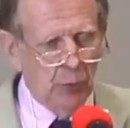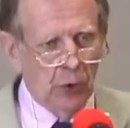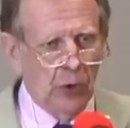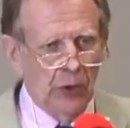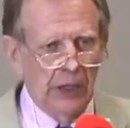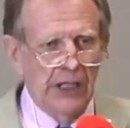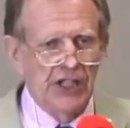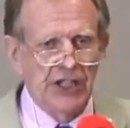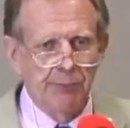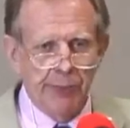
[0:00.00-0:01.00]
more
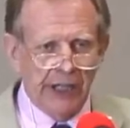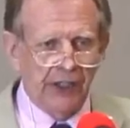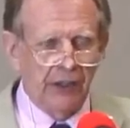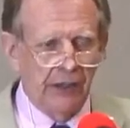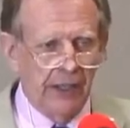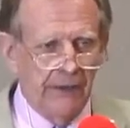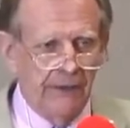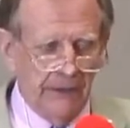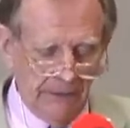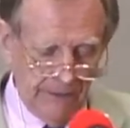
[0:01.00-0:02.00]
speculative
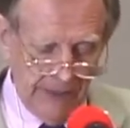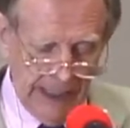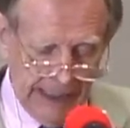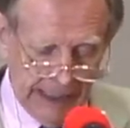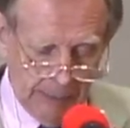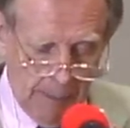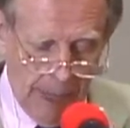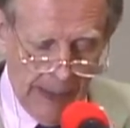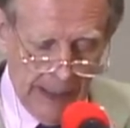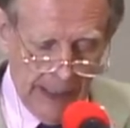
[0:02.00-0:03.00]
vein,
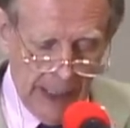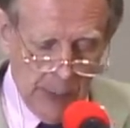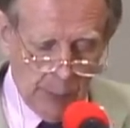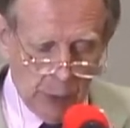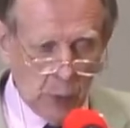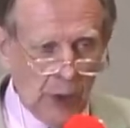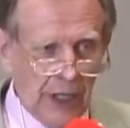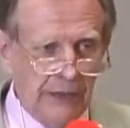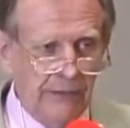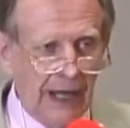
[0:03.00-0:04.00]
but
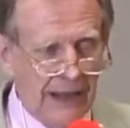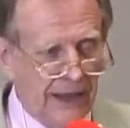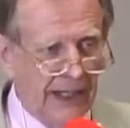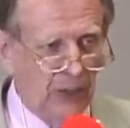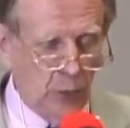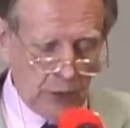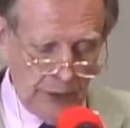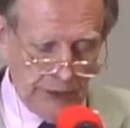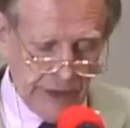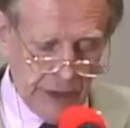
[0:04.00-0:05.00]
one I think
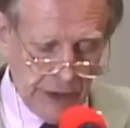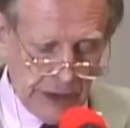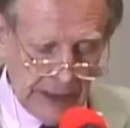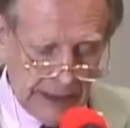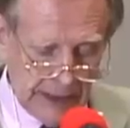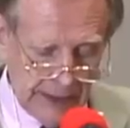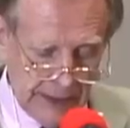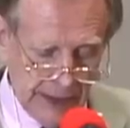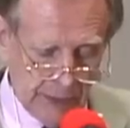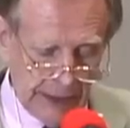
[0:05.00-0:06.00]
worth seriously
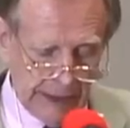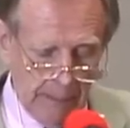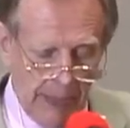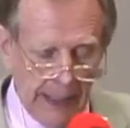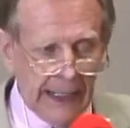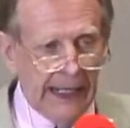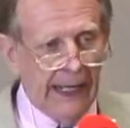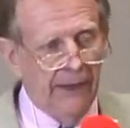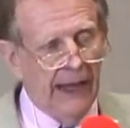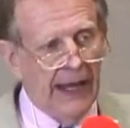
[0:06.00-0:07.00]
considering.
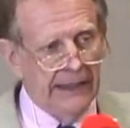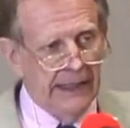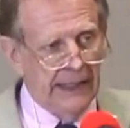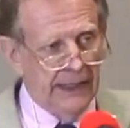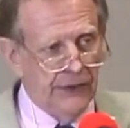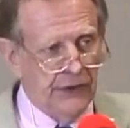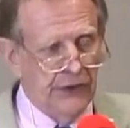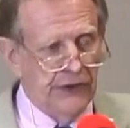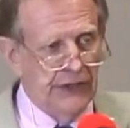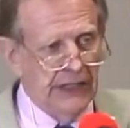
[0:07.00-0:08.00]
And that is
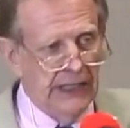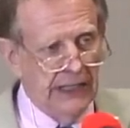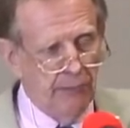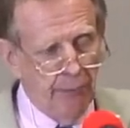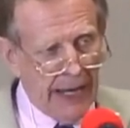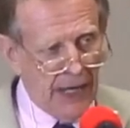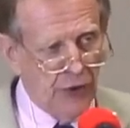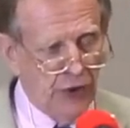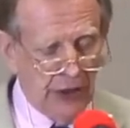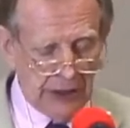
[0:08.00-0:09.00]
to see
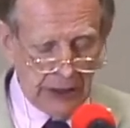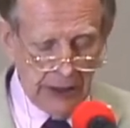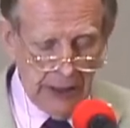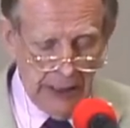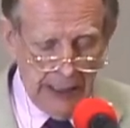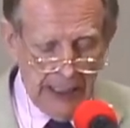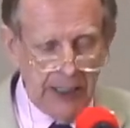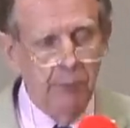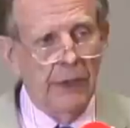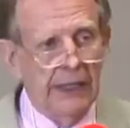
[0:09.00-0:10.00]
magic
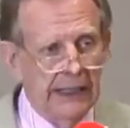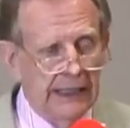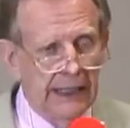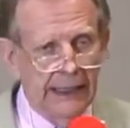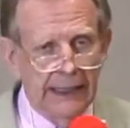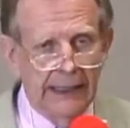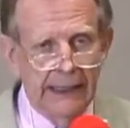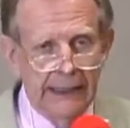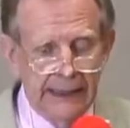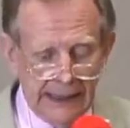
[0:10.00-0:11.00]
and money digging
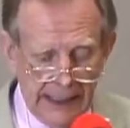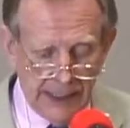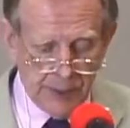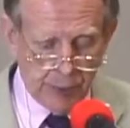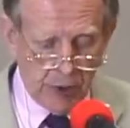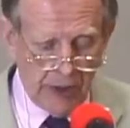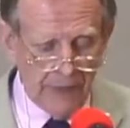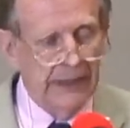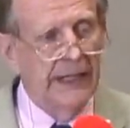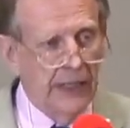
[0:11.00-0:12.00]
as
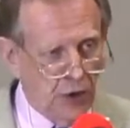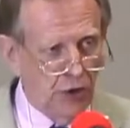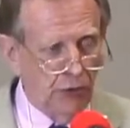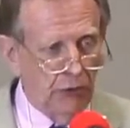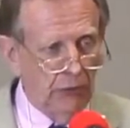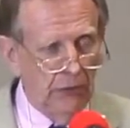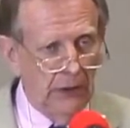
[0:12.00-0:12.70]
providential,